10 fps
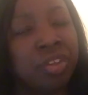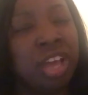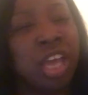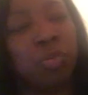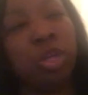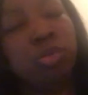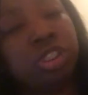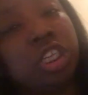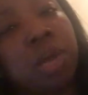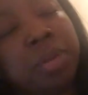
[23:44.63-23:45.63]
when you
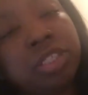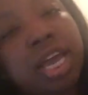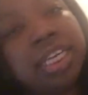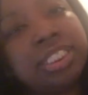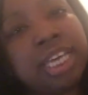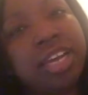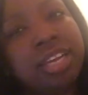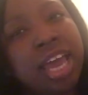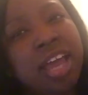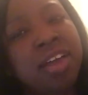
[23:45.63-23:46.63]
should be trying to settle
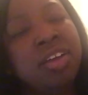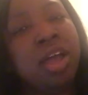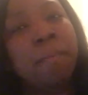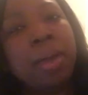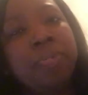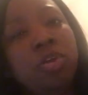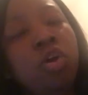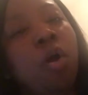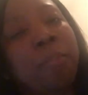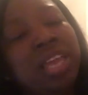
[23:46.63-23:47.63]
down, baby, you
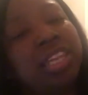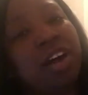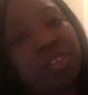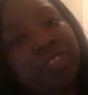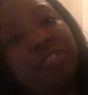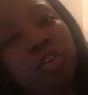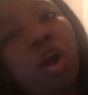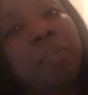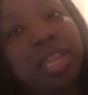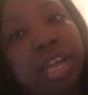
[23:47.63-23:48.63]
gonna be lonely. You
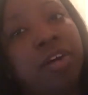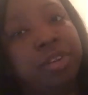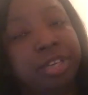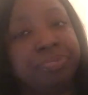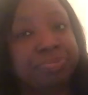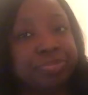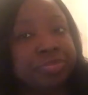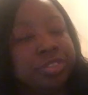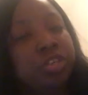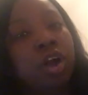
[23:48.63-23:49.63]
gonna be lonely.
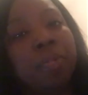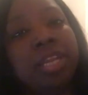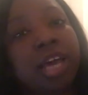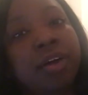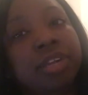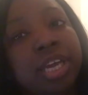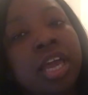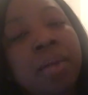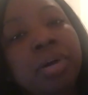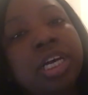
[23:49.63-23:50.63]
You gonna be lonely
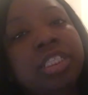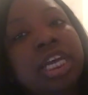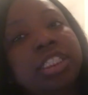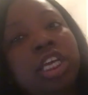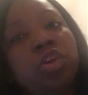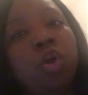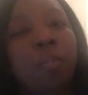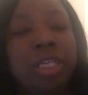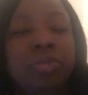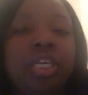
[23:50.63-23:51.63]
because, like I said, you gonna
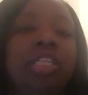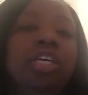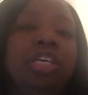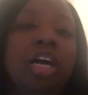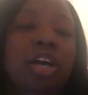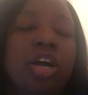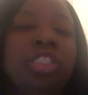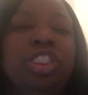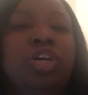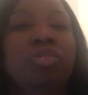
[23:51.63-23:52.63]
mess with these little young
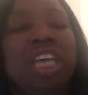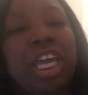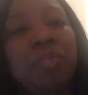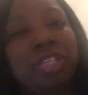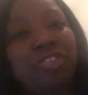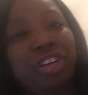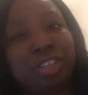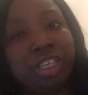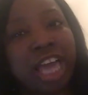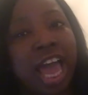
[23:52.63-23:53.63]
girls. Just go take it what
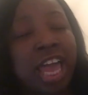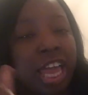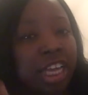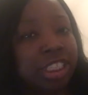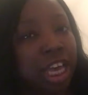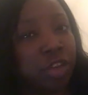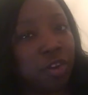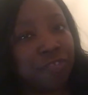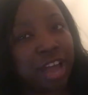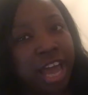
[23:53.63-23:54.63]
you got. Cause yeah,
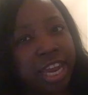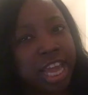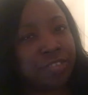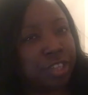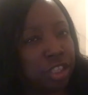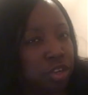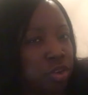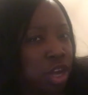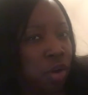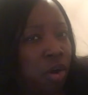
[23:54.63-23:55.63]
you a fine ass
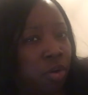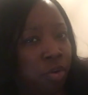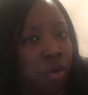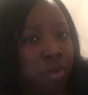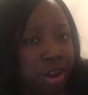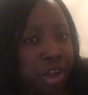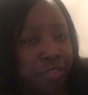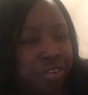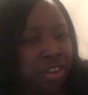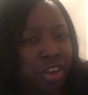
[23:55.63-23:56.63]
52-year-old or
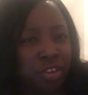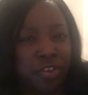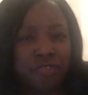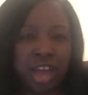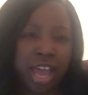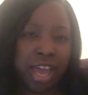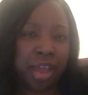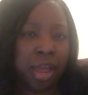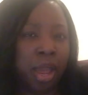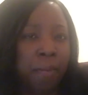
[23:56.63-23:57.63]
whatever. You
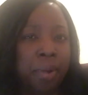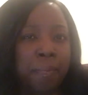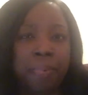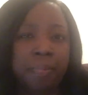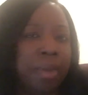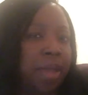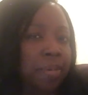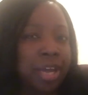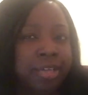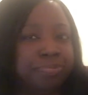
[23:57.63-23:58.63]
fine, but
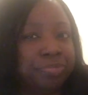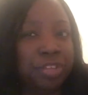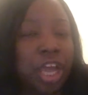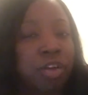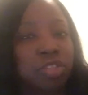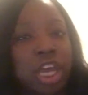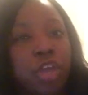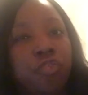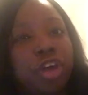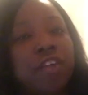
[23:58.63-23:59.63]
baby, they gonna take
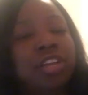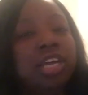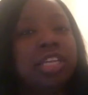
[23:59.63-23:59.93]
you for every little